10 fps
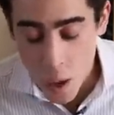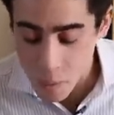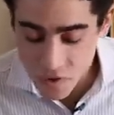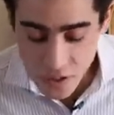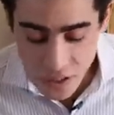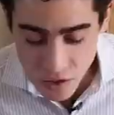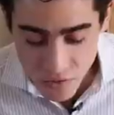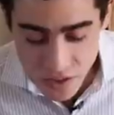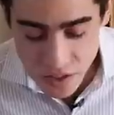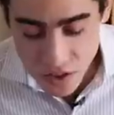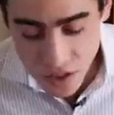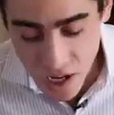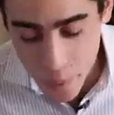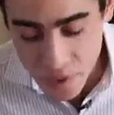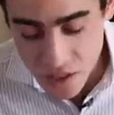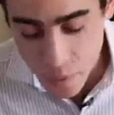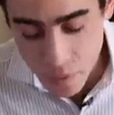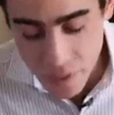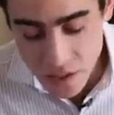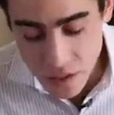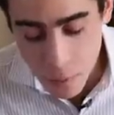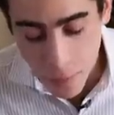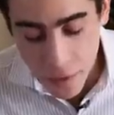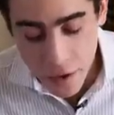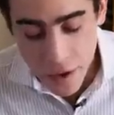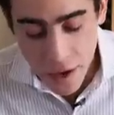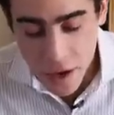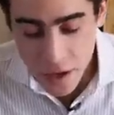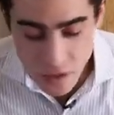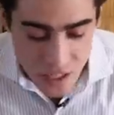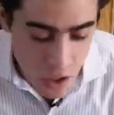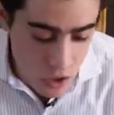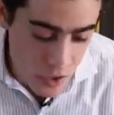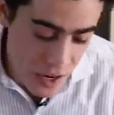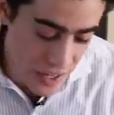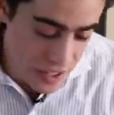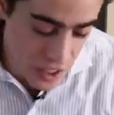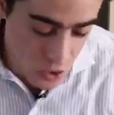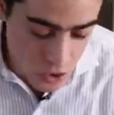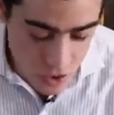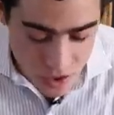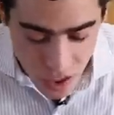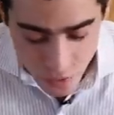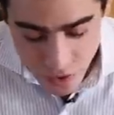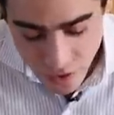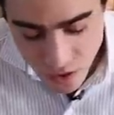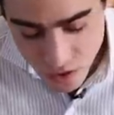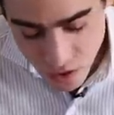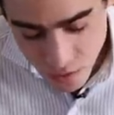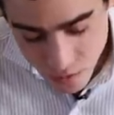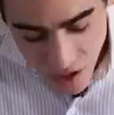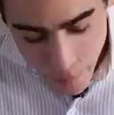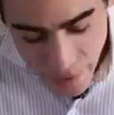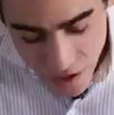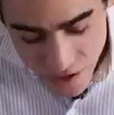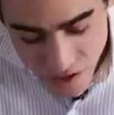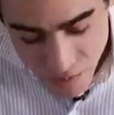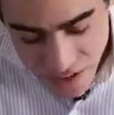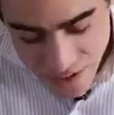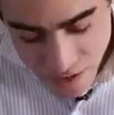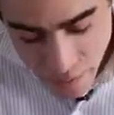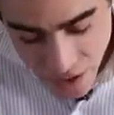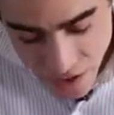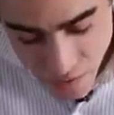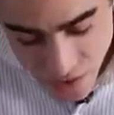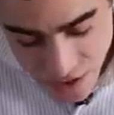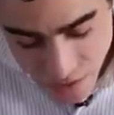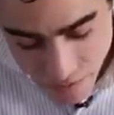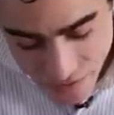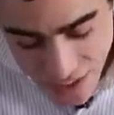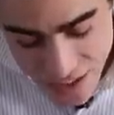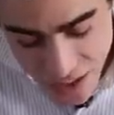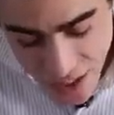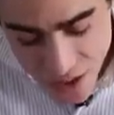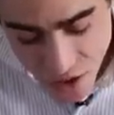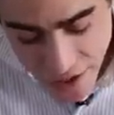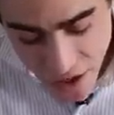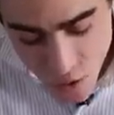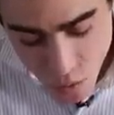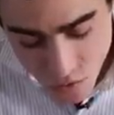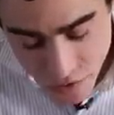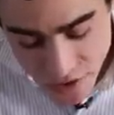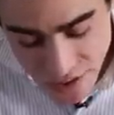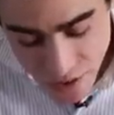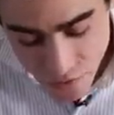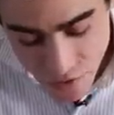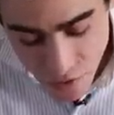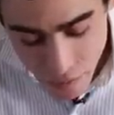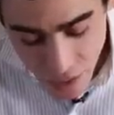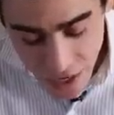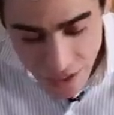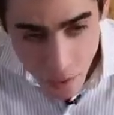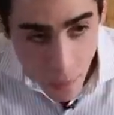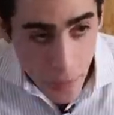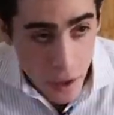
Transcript: I'm fairly convinced it should not be supplemented. And sauerkraut anti-nutrients not really a concern. Merisumdine, merisumdine. Is laser hair removal safe for the body?